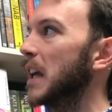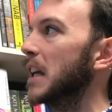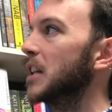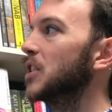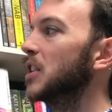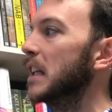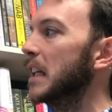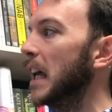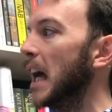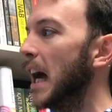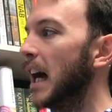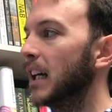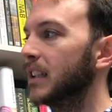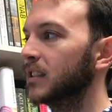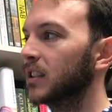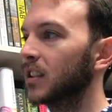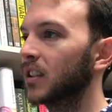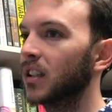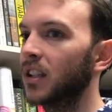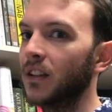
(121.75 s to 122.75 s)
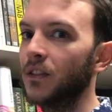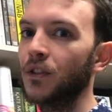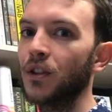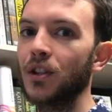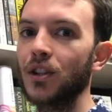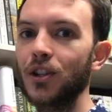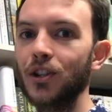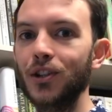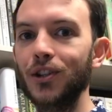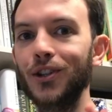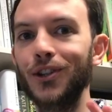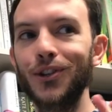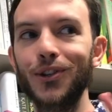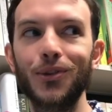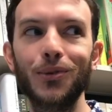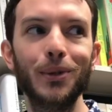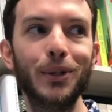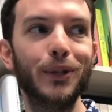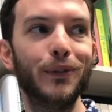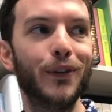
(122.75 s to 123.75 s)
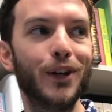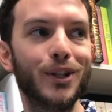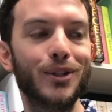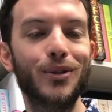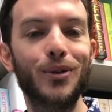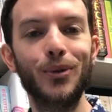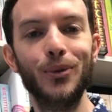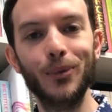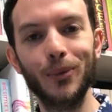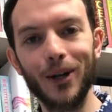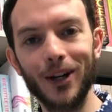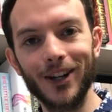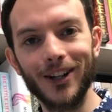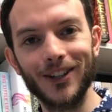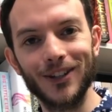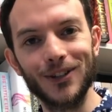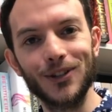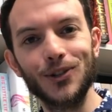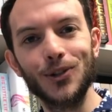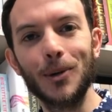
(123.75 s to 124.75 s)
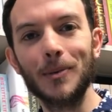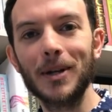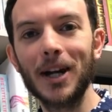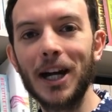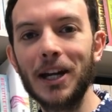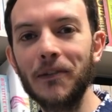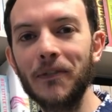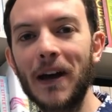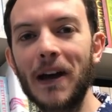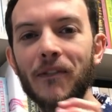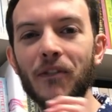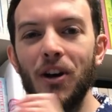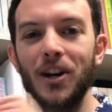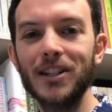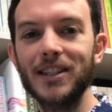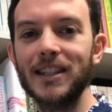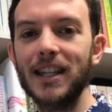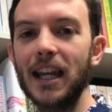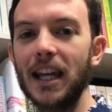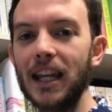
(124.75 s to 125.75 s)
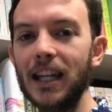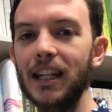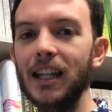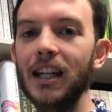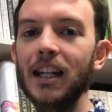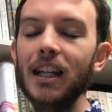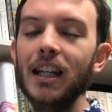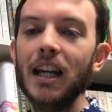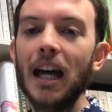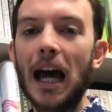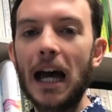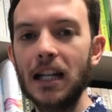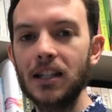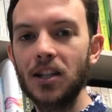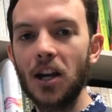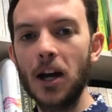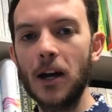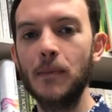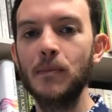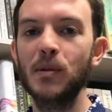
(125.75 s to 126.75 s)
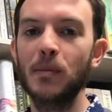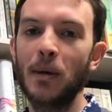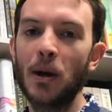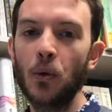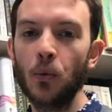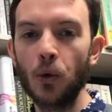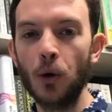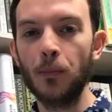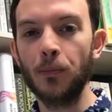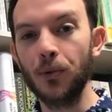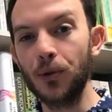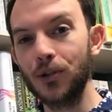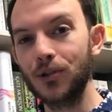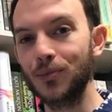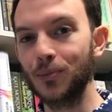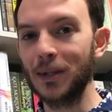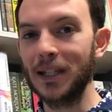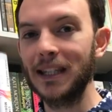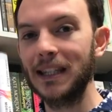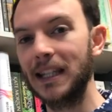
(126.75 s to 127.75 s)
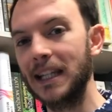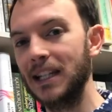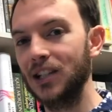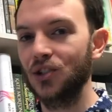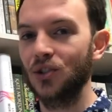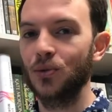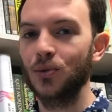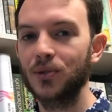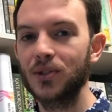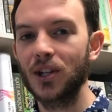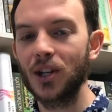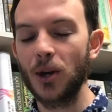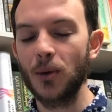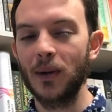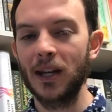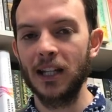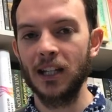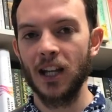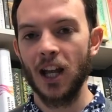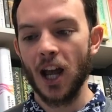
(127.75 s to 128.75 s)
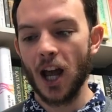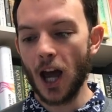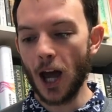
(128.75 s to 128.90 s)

actually, and given that the three of us who work at the shop kind of have our say at times about what books we think should also go in,